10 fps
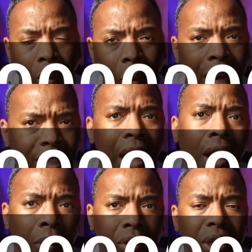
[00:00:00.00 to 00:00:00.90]
watch
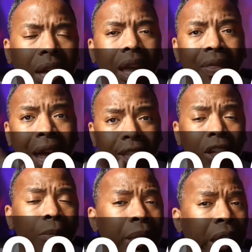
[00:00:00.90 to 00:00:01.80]
hours, that's
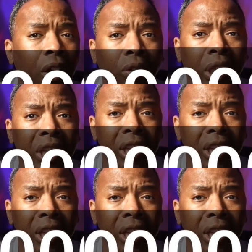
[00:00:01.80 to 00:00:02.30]
going to be only